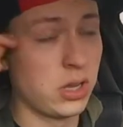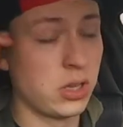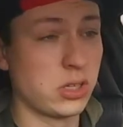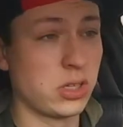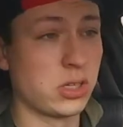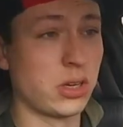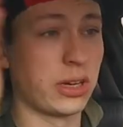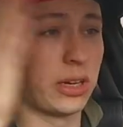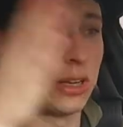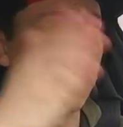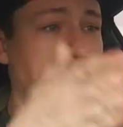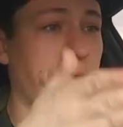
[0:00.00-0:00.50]

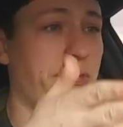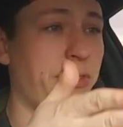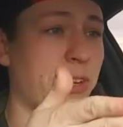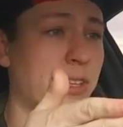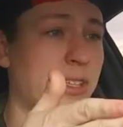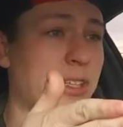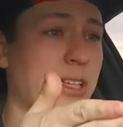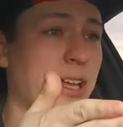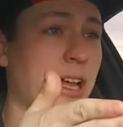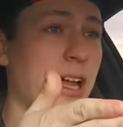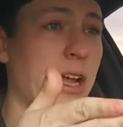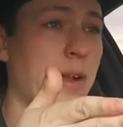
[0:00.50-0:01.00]
so I can
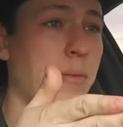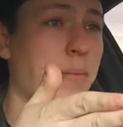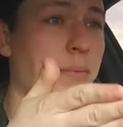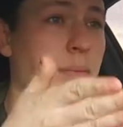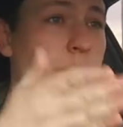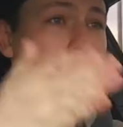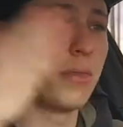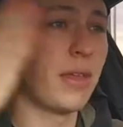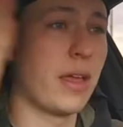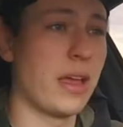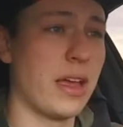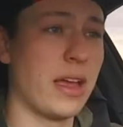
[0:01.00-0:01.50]
fix that.
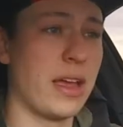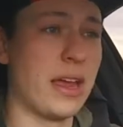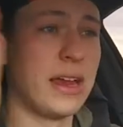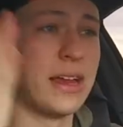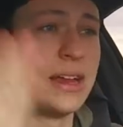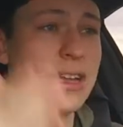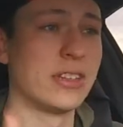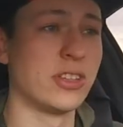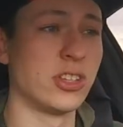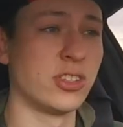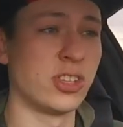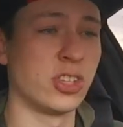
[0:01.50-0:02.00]

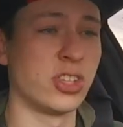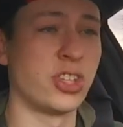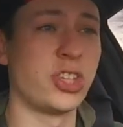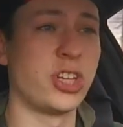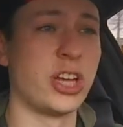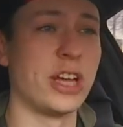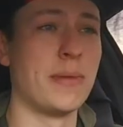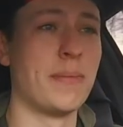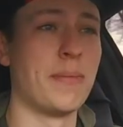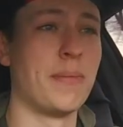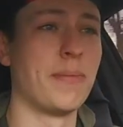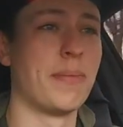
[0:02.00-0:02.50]
It's just a
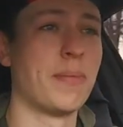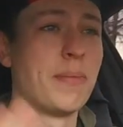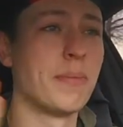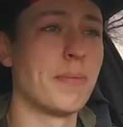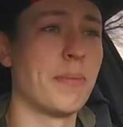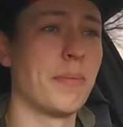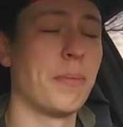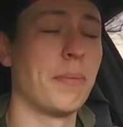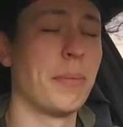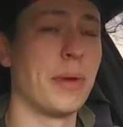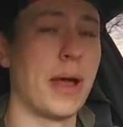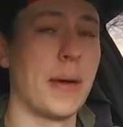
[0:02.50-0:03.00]
chip,
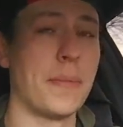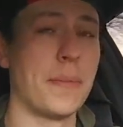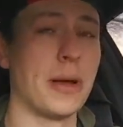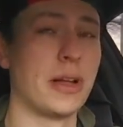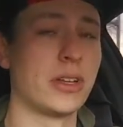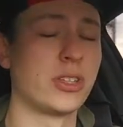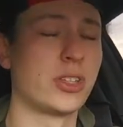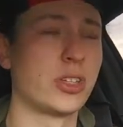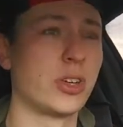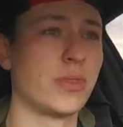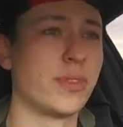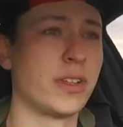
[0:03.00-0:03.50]
but I'm
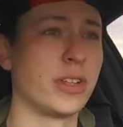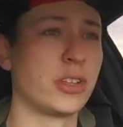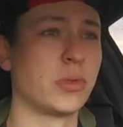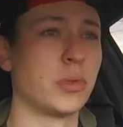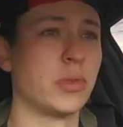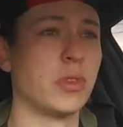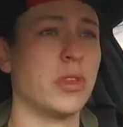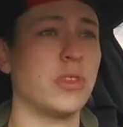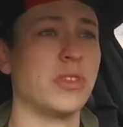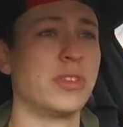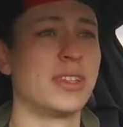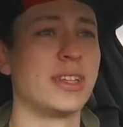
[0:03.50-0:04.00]
not sure if that's
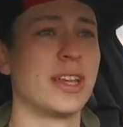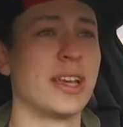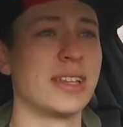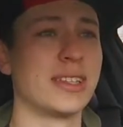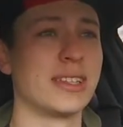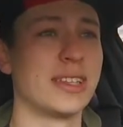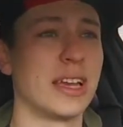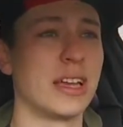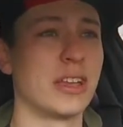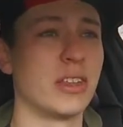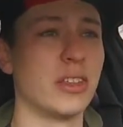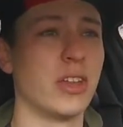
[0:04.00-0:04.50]
one of those
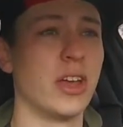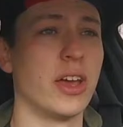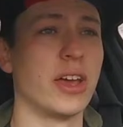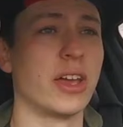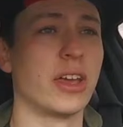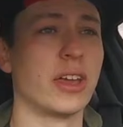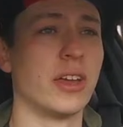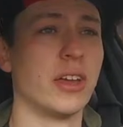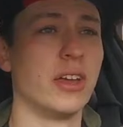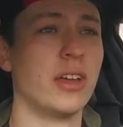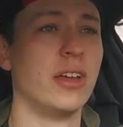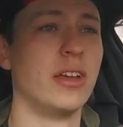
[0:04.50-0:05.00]
things that
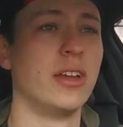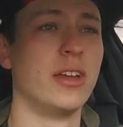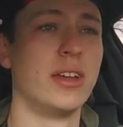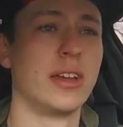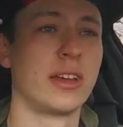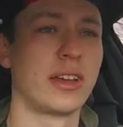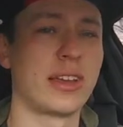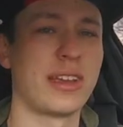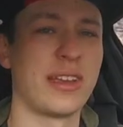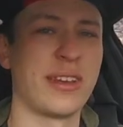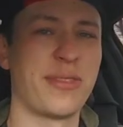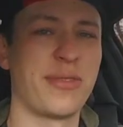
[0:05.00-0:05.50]
like
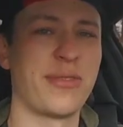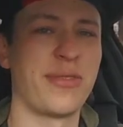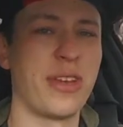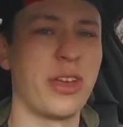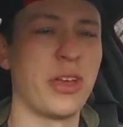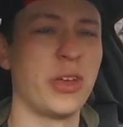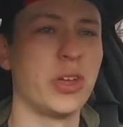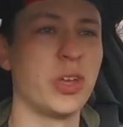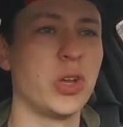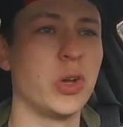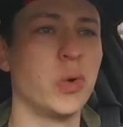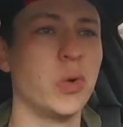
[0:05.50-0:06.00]
can
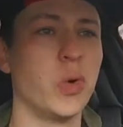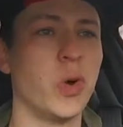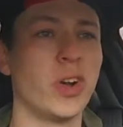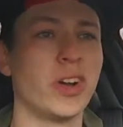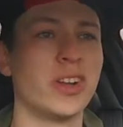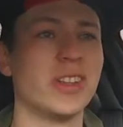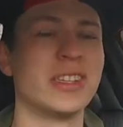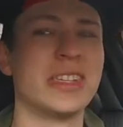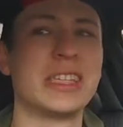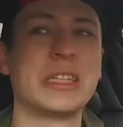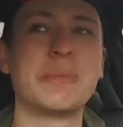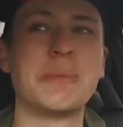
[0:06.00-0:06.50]
fail you on
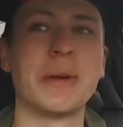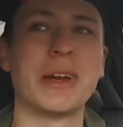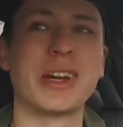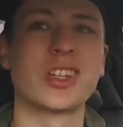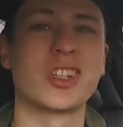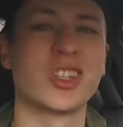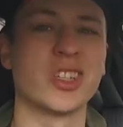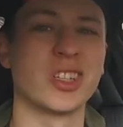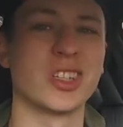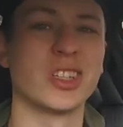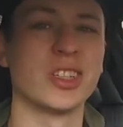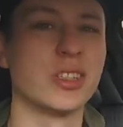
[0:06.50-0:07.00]

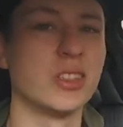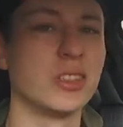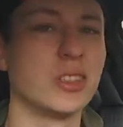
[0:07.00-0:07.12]
inspection.